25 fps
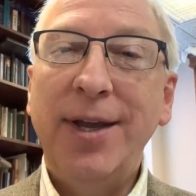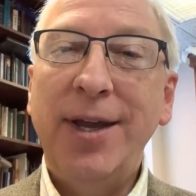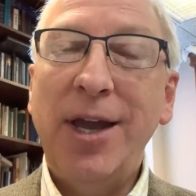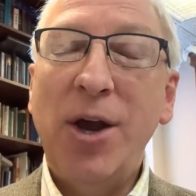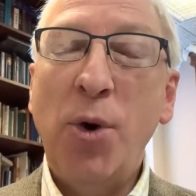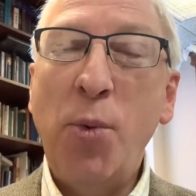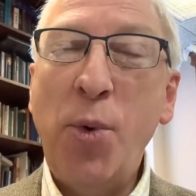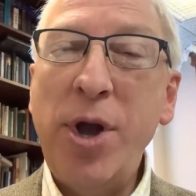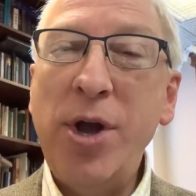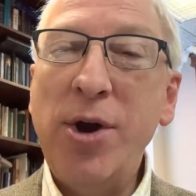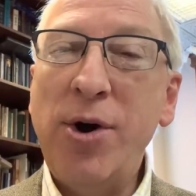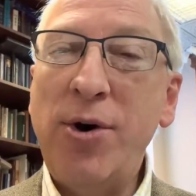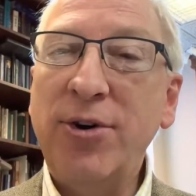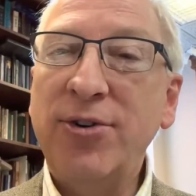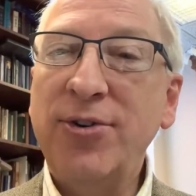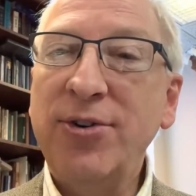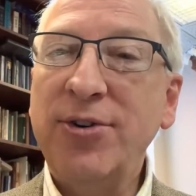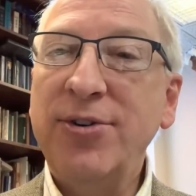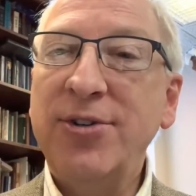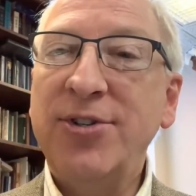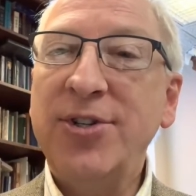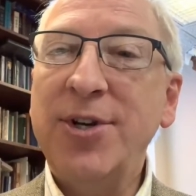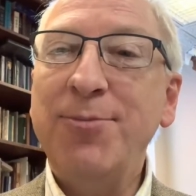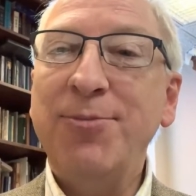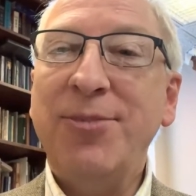And we all
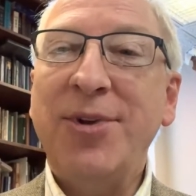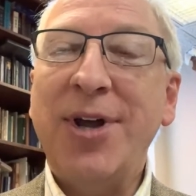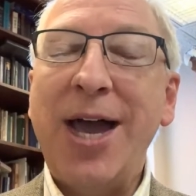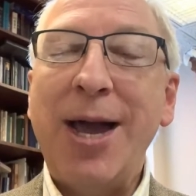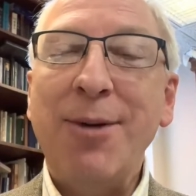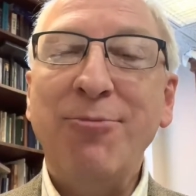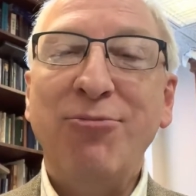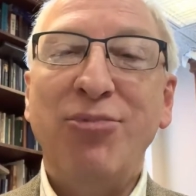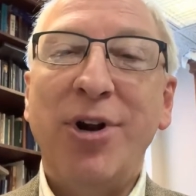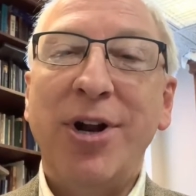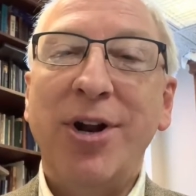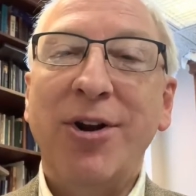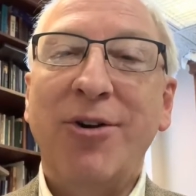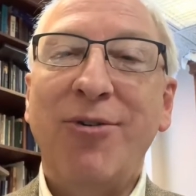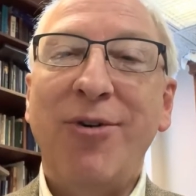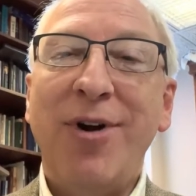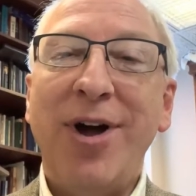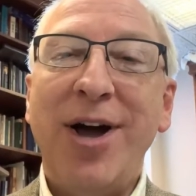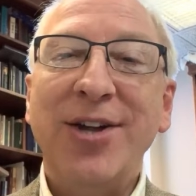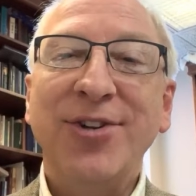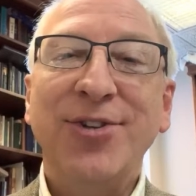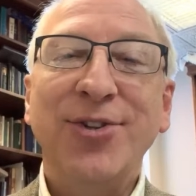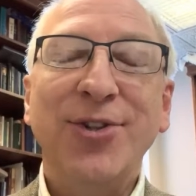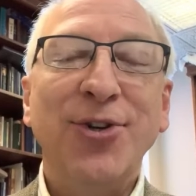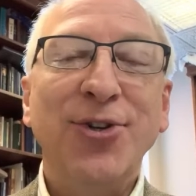sometimes run
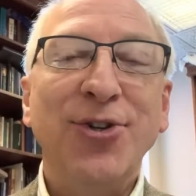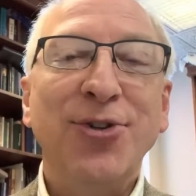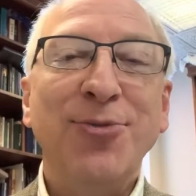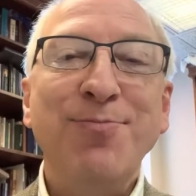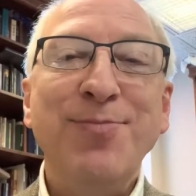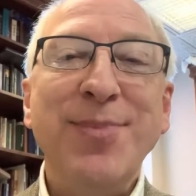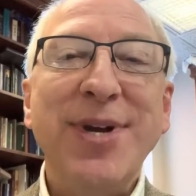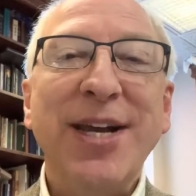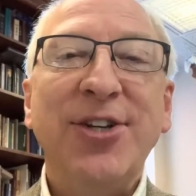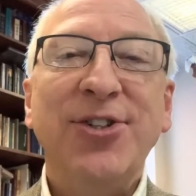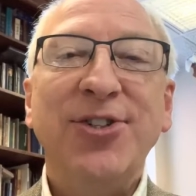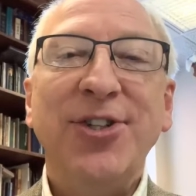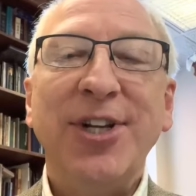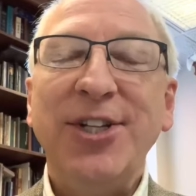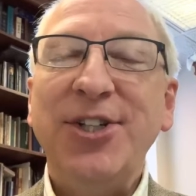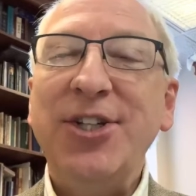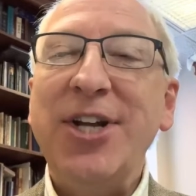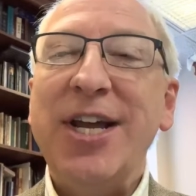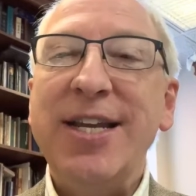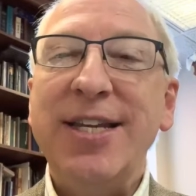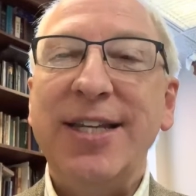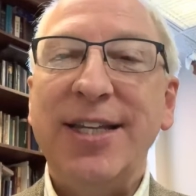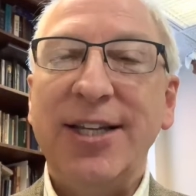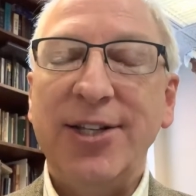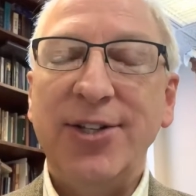across those mixed
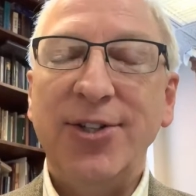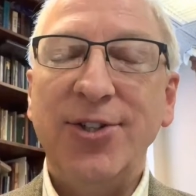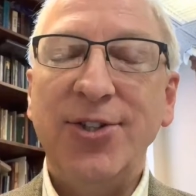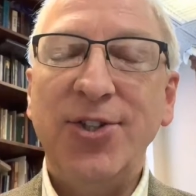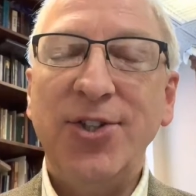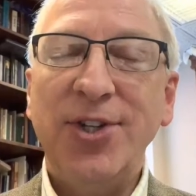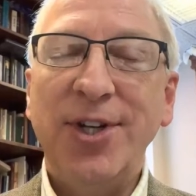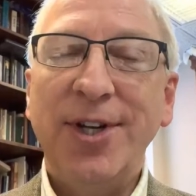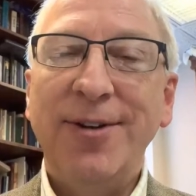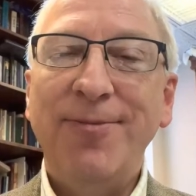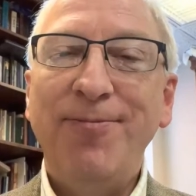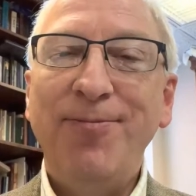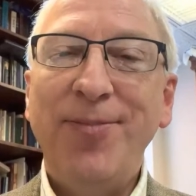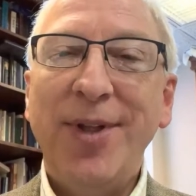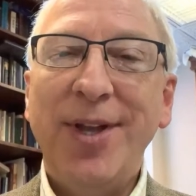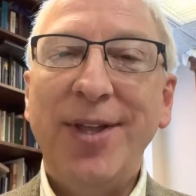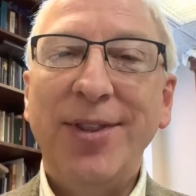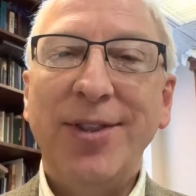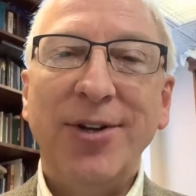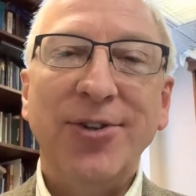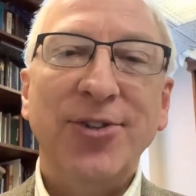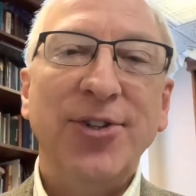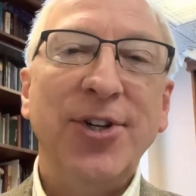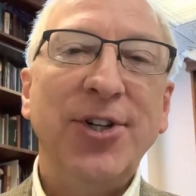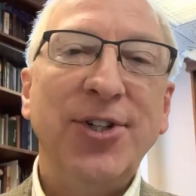agendas,
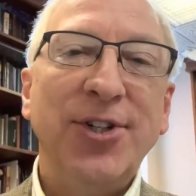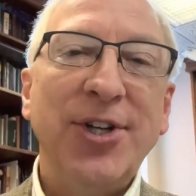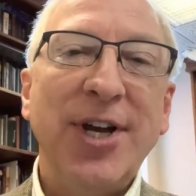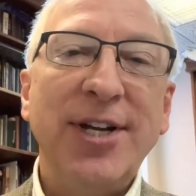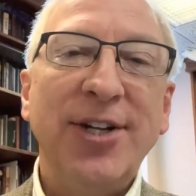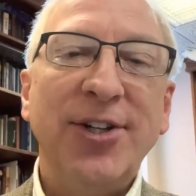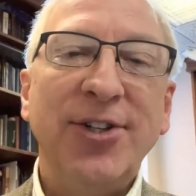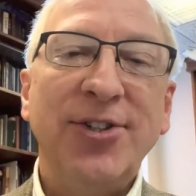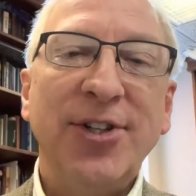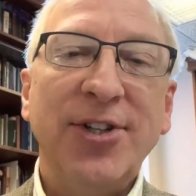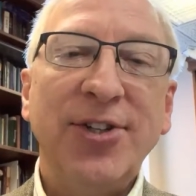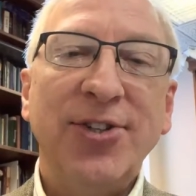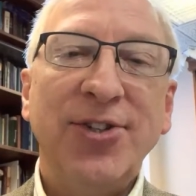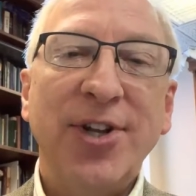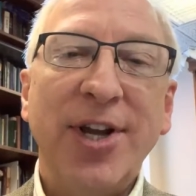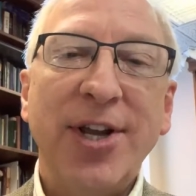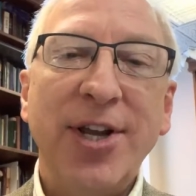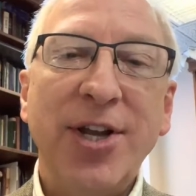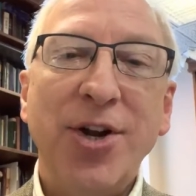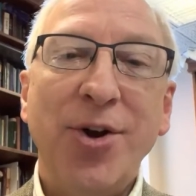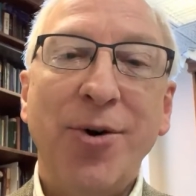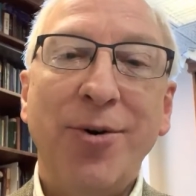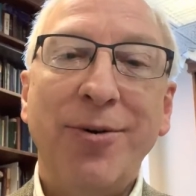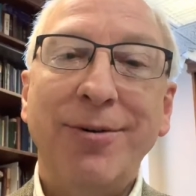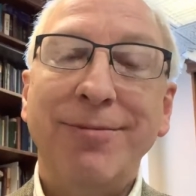those agendas that say,
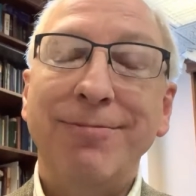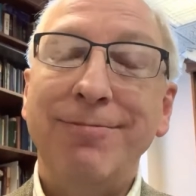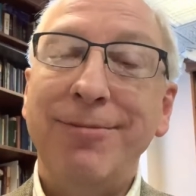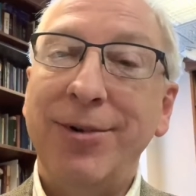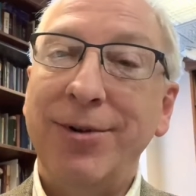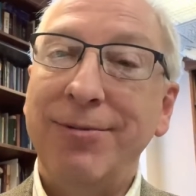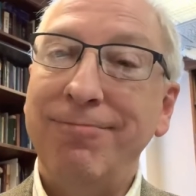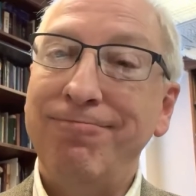you know,